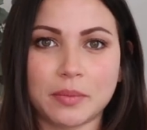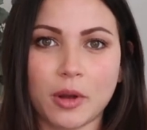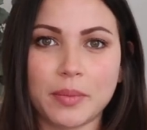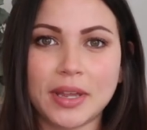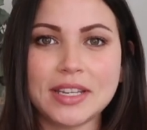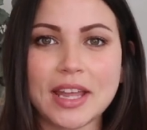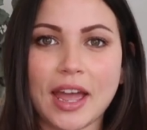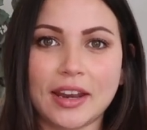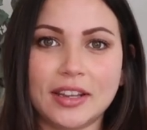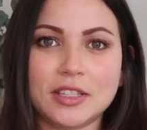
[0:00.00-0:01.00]
moment
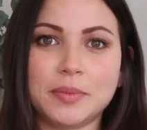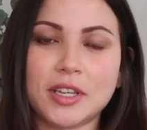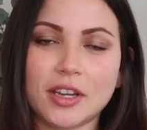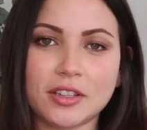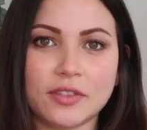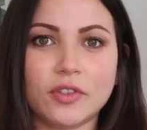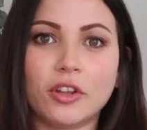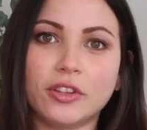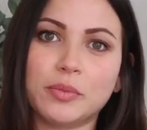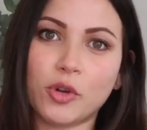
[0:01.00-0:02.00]
and it's because of
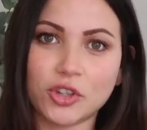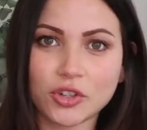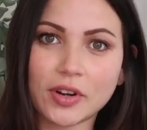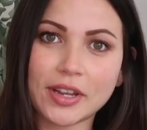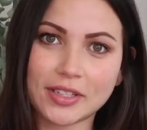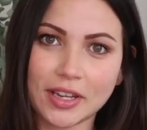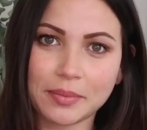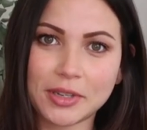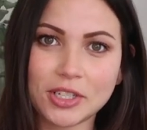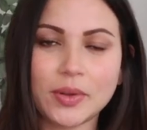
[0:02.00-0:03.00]
all the moisturizing
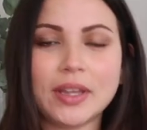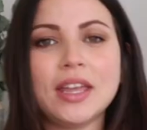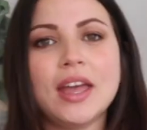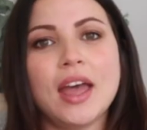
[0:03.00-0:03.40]
I've been doing